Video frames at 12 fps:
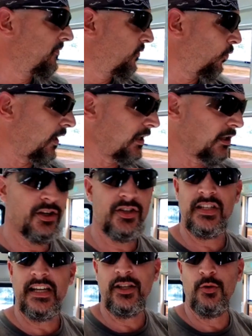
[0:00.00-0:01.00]
What
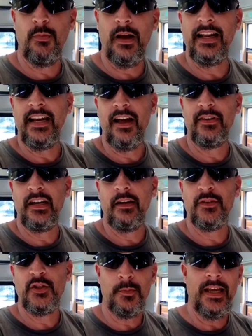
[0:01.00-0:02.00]
looks like you might have
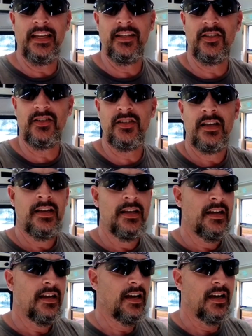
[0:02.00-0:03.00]
enough space
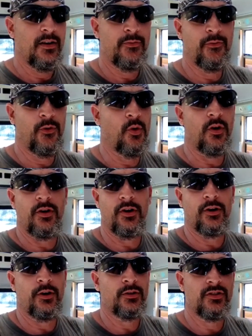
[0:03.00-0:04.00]

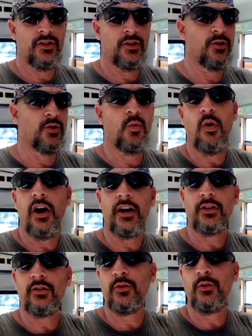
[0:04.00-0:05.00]
for you to
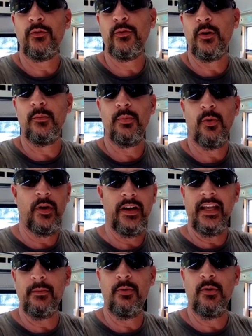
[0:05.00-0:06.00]
walk through from point
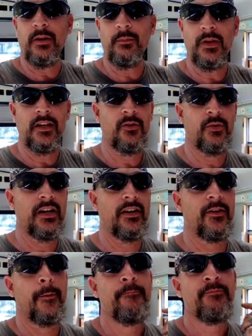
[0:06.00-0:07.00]
A to point B or
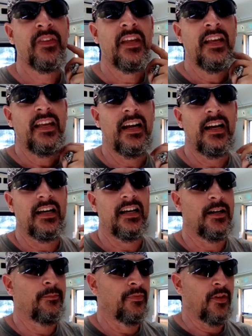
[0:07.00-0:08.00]
whatever,
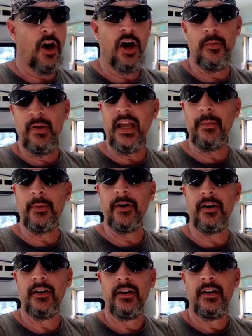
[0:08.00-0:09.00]
on
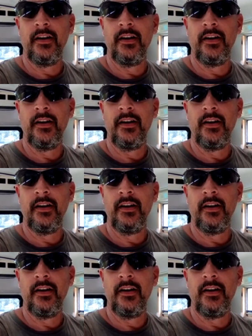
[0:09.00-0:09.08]
paper